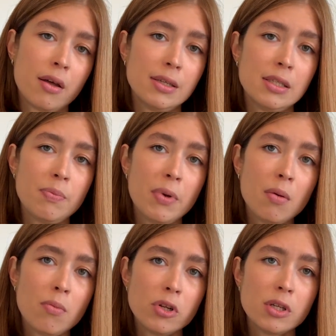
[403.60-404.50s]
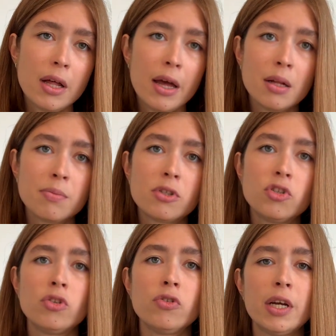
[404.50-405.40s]
The CPA model helps
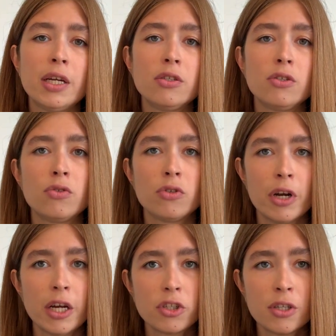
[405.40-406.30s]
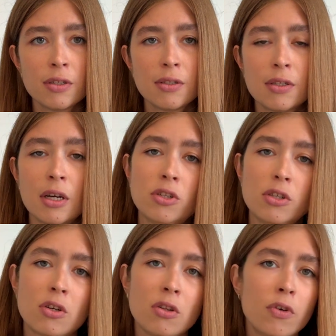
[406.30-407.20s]
generate user actions such
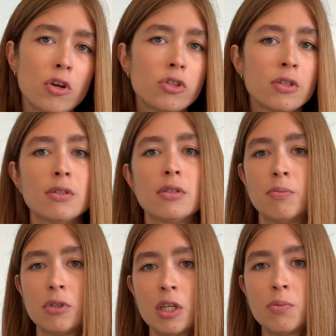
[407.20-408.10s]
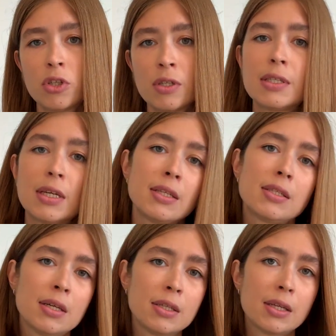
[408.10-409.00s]
as conversions, subscriptions,
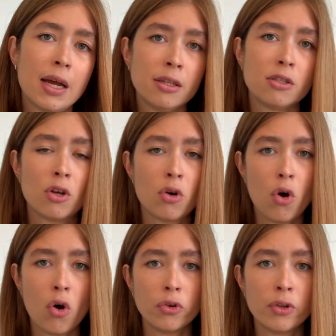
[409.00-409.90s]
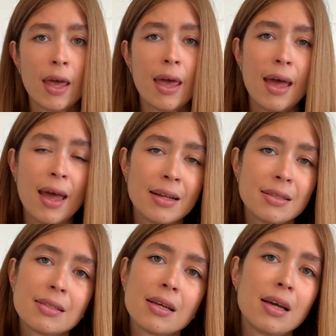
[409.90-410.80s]
installs, and so on.
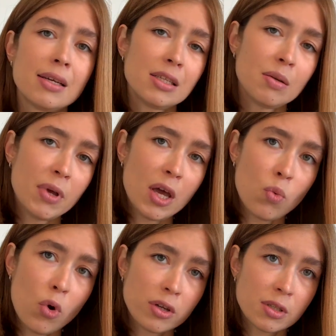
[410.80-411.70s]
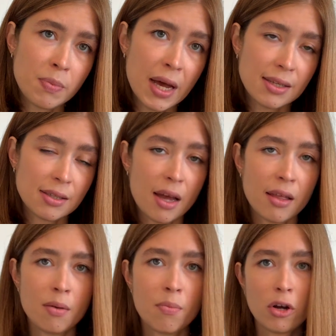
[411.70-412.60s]
Hence, CPA works best
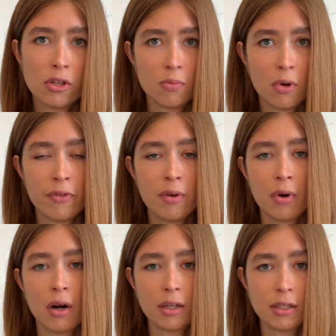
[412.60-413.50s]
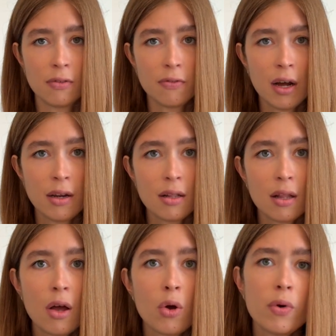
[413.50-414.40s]
at the bottom of the marketing funnel
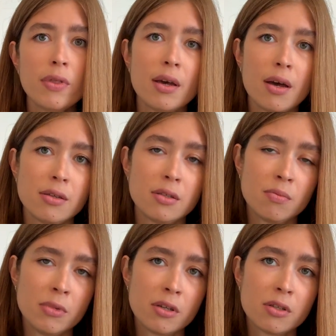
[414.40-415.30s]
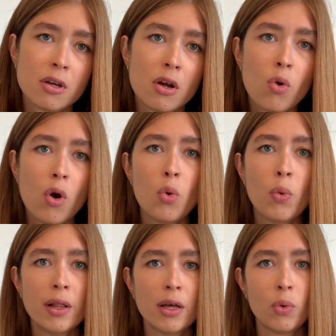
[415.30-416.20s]
with the customers who are
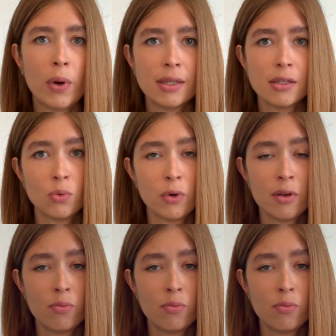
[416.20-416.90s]
well acquainted with the